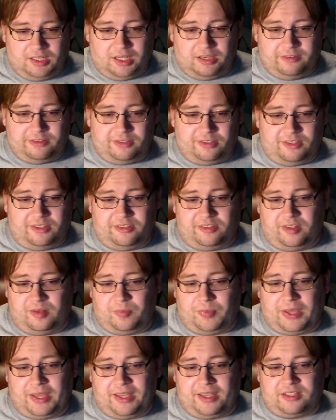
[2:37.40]
And obviously he's in a
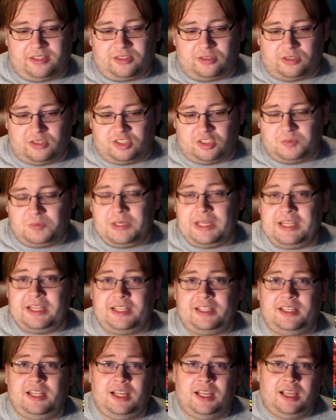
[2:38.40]
panic, so he's
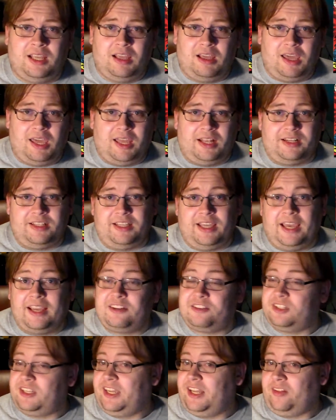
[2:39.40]
speeding. And he
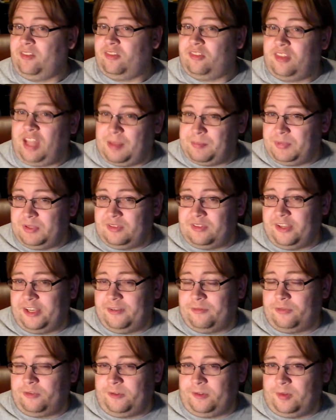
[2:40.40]
actually can't stop in
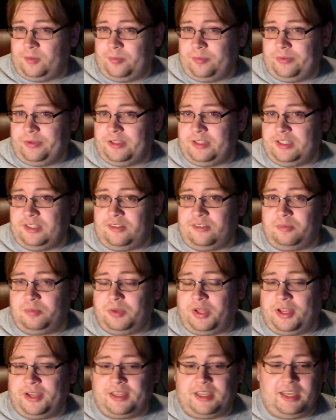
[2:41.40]
time for the police
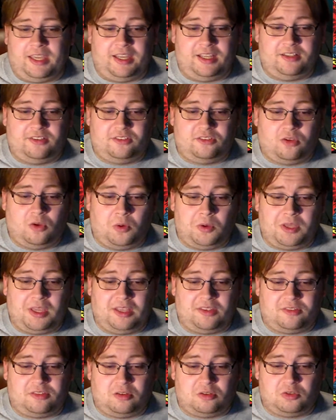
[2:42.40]
blockade, so he
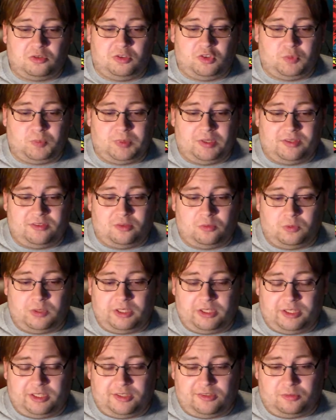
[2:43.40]
has no choice but to
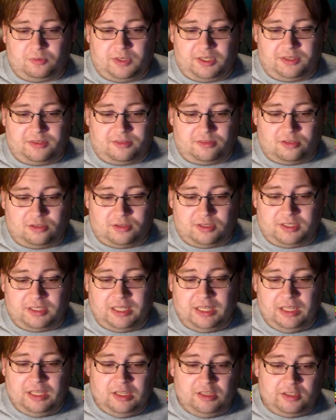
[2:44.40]
wheel his way through it,
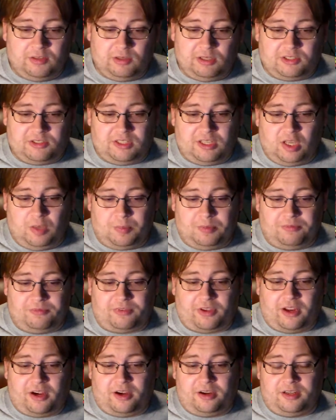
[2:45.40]
to which they open
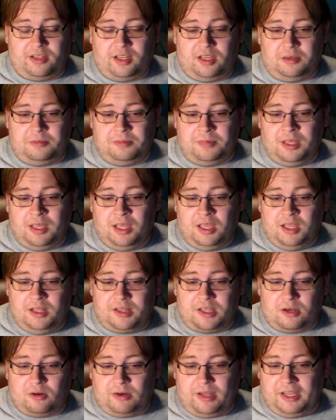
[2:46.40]
fire on him.
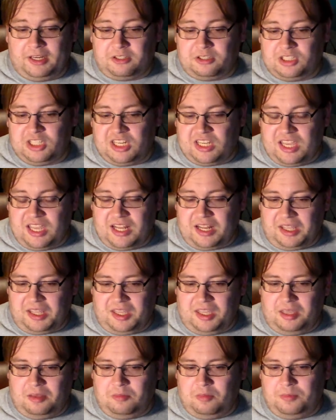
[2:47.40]
They don't actually hit
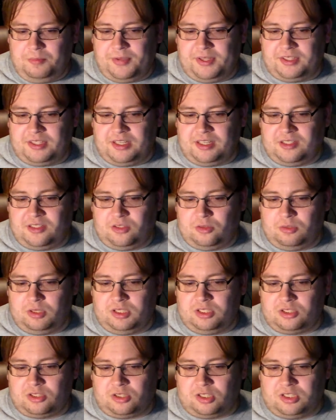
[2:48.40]
him, but they do
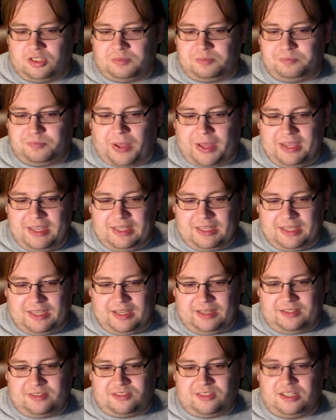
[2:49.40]
injure his bike
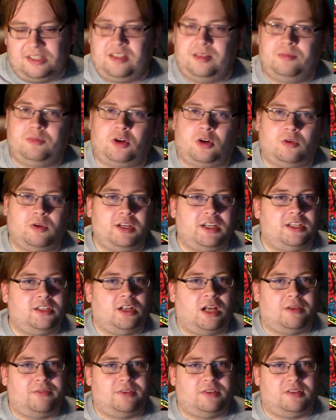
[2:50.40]
and send him careening
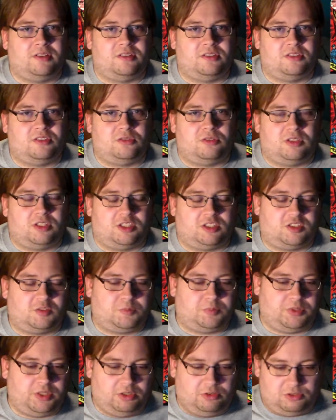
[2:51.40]
off into an
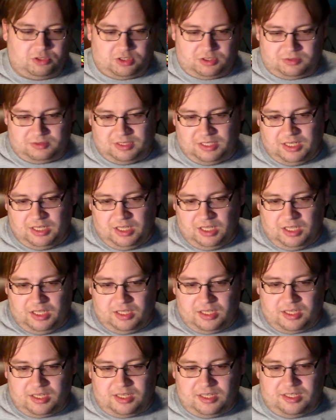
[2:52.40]
explosion.
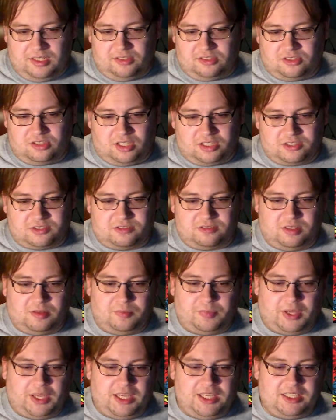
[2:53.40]
He is tossed from
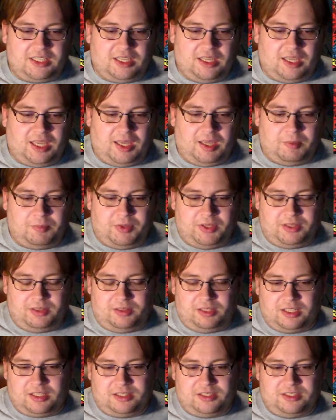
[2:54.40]
the bike, but
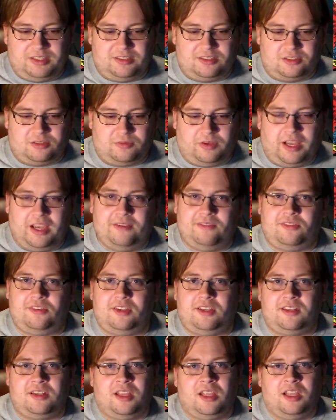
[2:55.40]
luckily survives
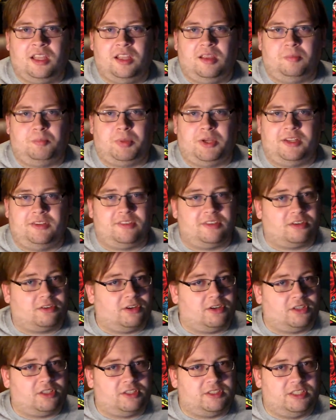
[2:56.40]
it, but is in
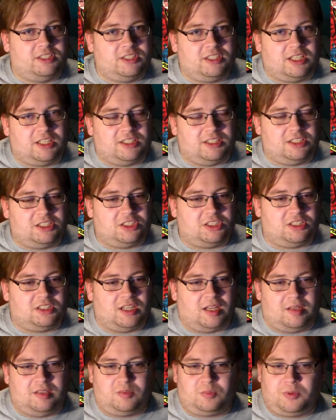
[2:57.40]
critical
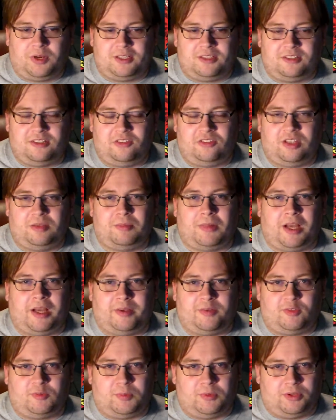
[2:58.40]
condition and is brought to the same
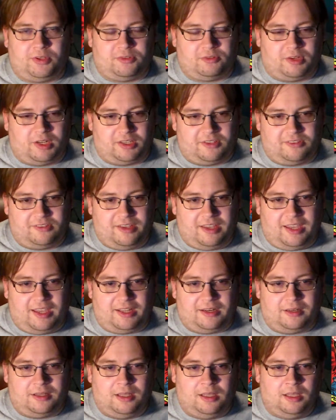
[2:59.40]
hospital as
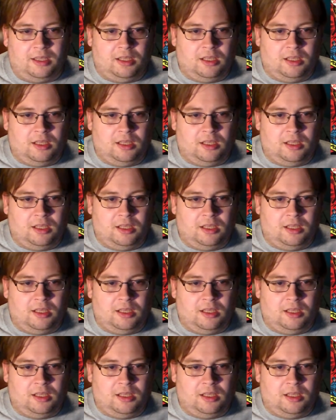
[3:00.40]
Roxanne.